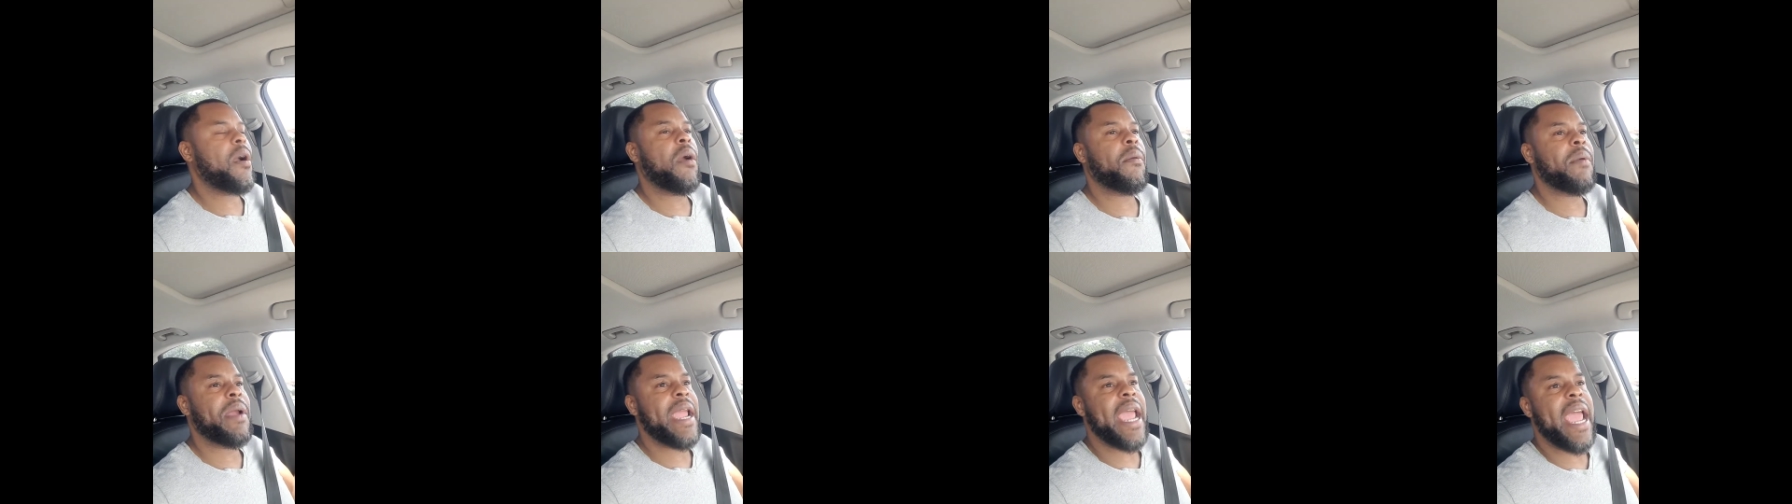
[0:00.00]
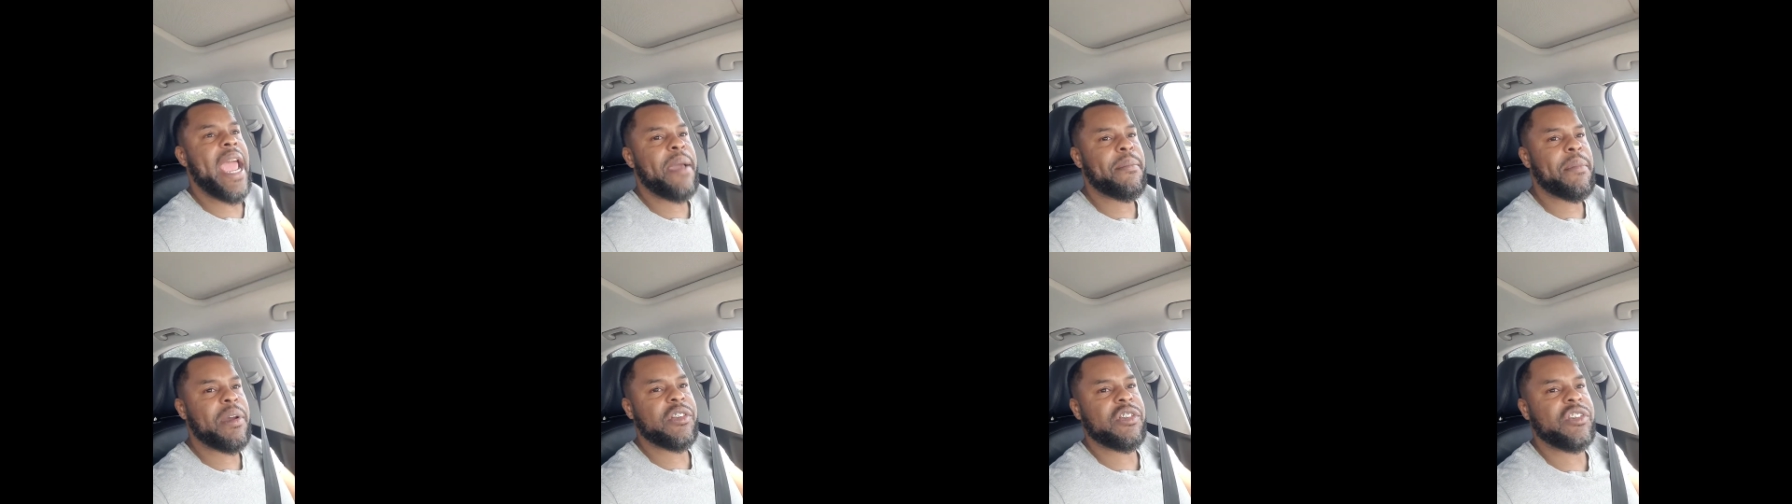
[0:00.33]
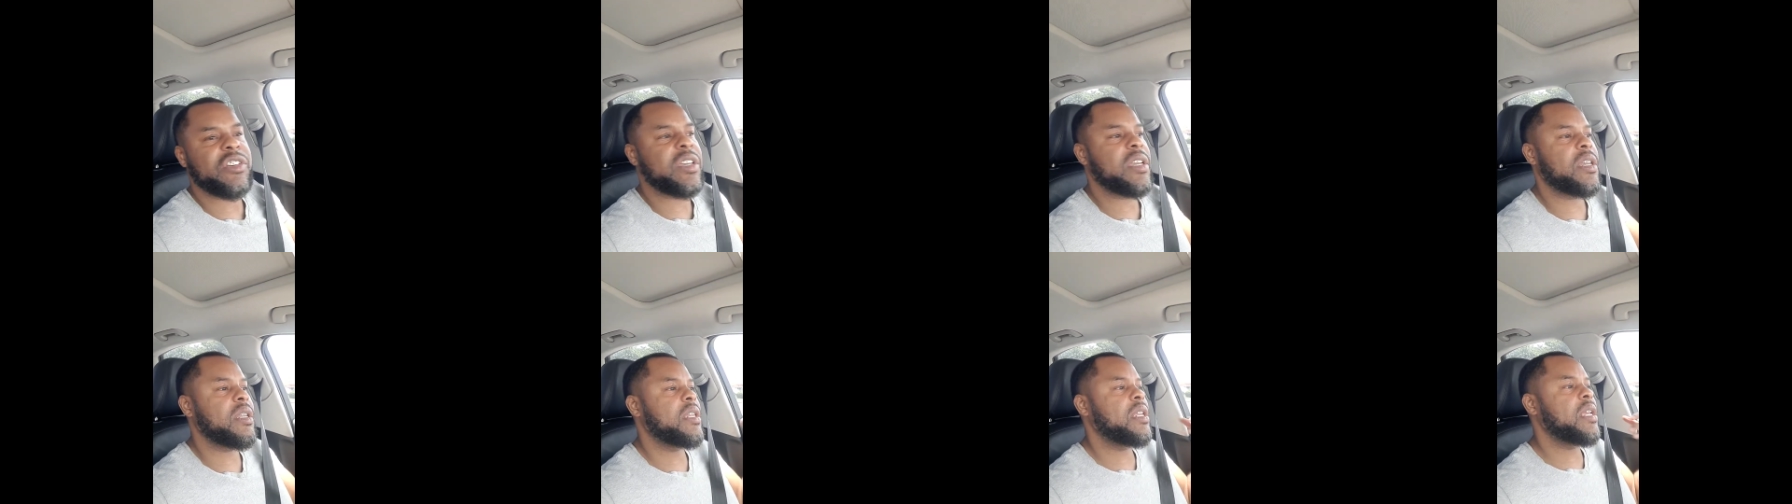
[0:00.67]
I already had my
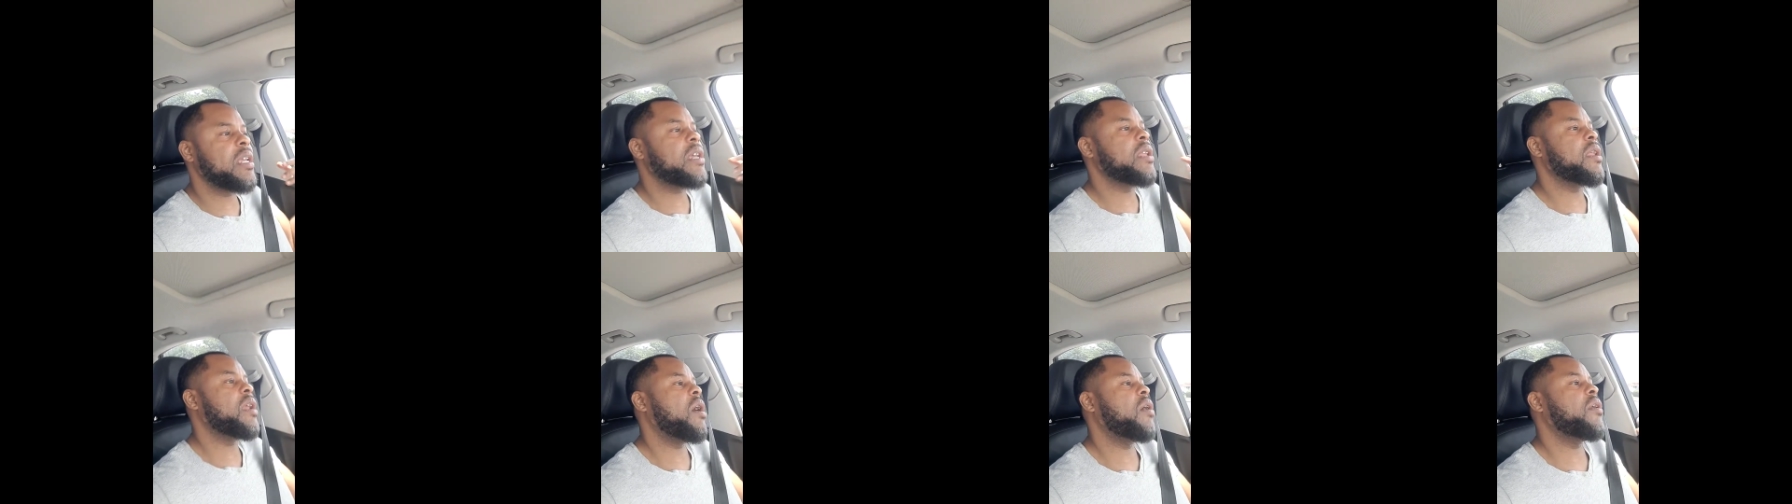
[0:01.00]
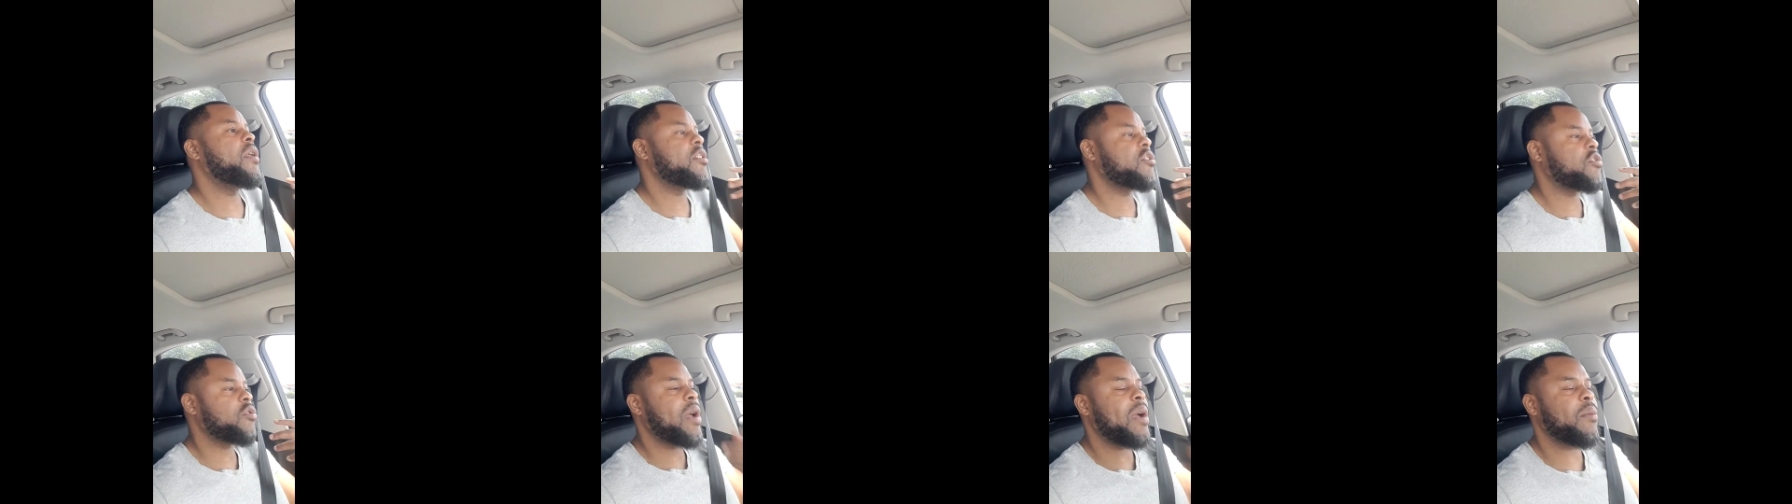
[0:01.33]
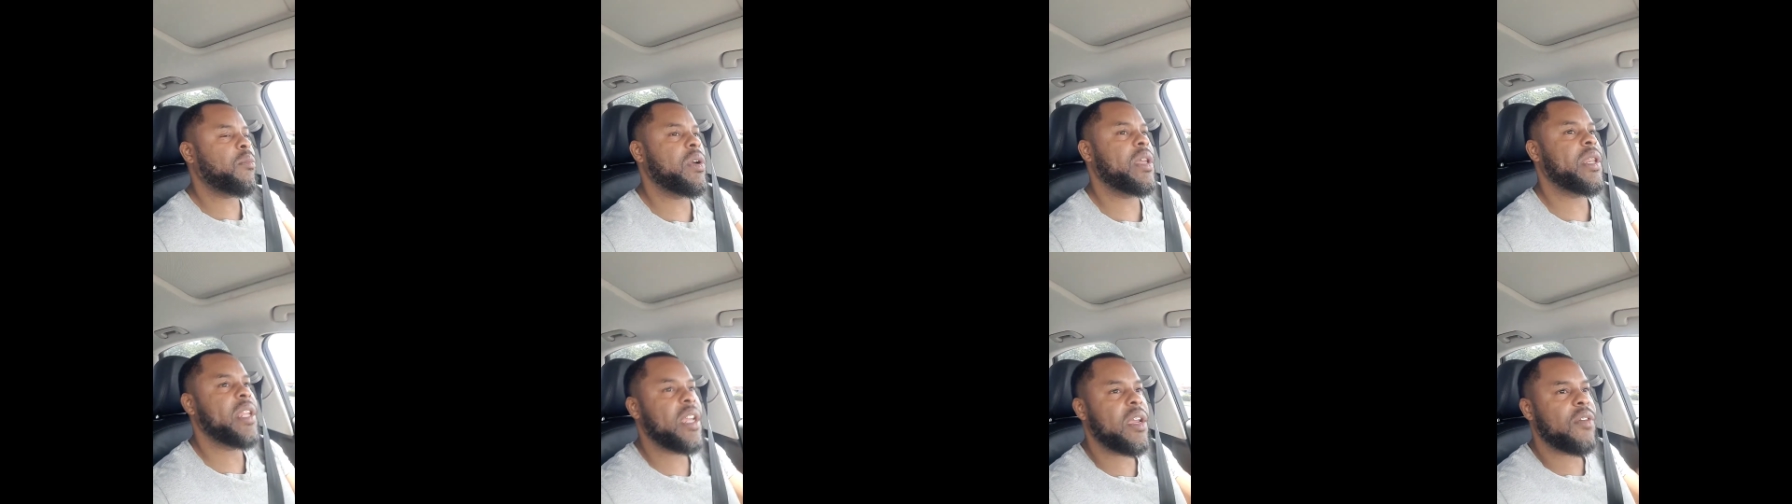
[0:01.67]
GED and all that, so I
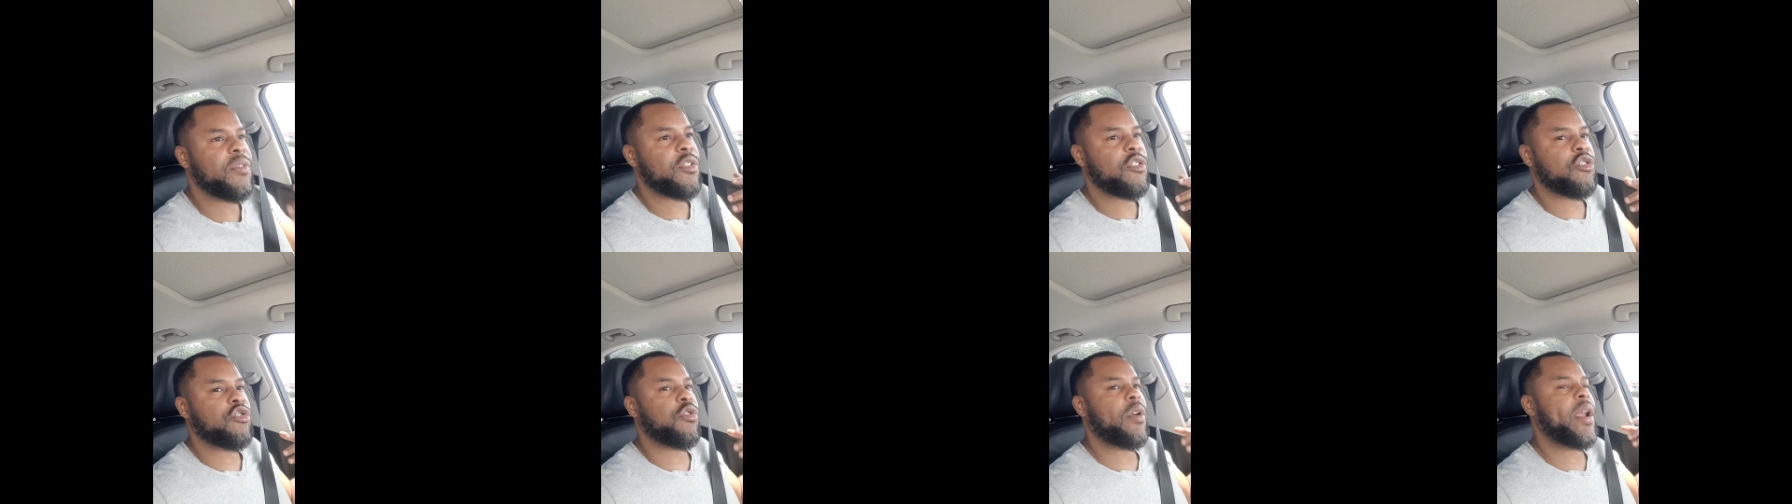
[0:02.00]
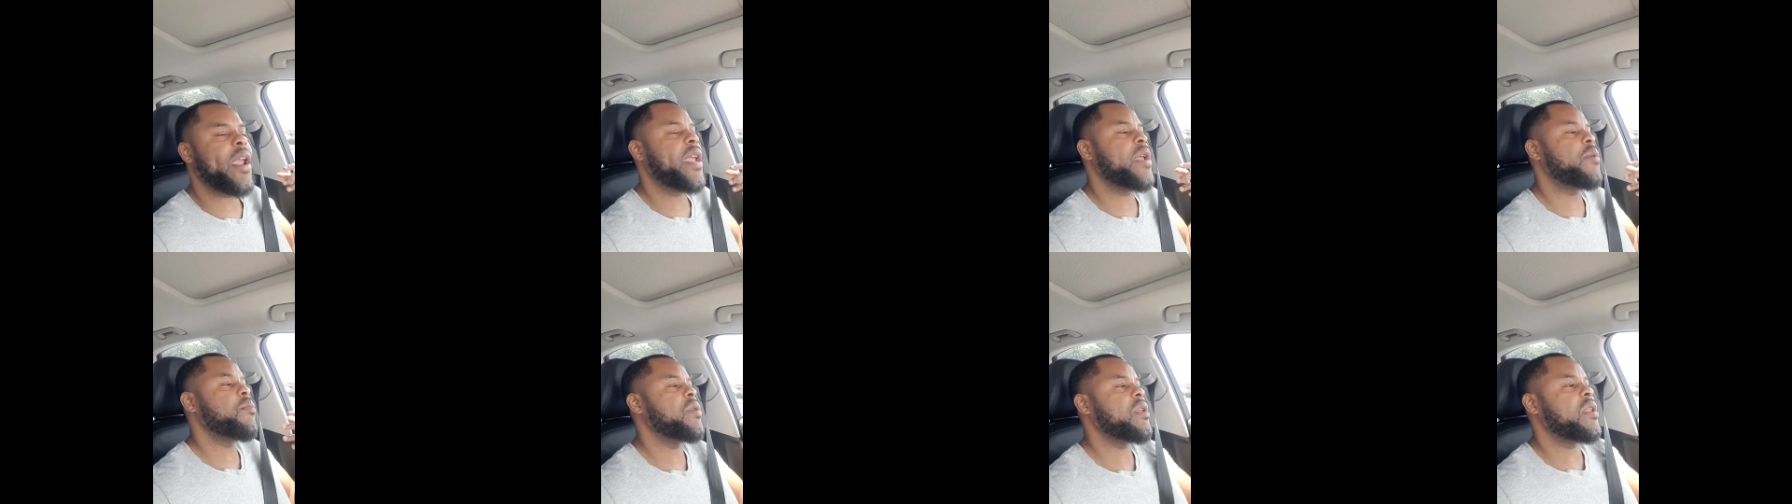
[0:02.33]
went in for trade,